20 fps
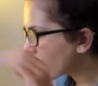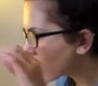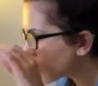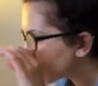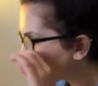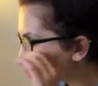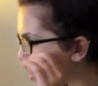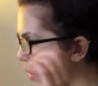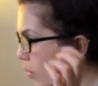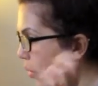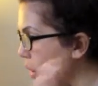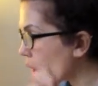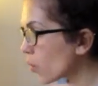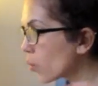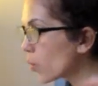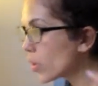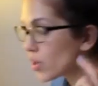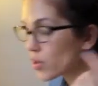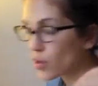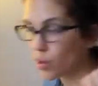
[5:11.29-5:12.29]
So I
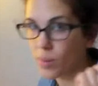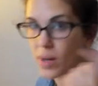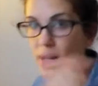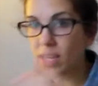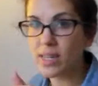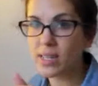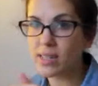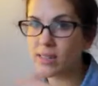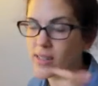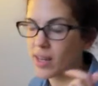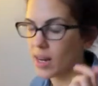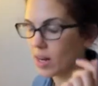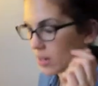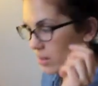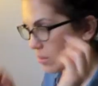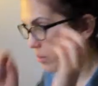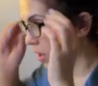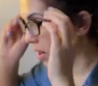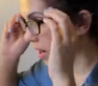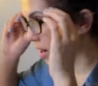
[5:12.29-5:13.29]
would normally conceal
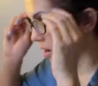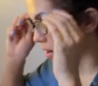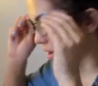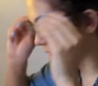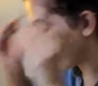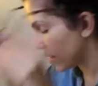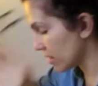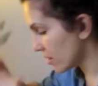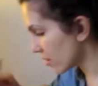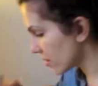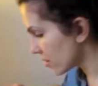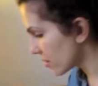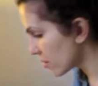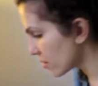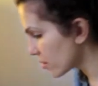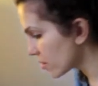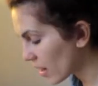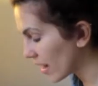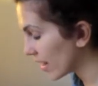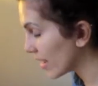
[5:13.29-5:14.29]
under my eyes.
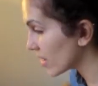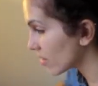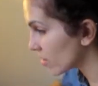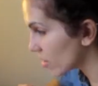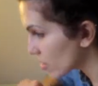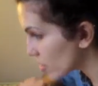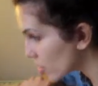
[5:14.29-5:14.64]
I guess I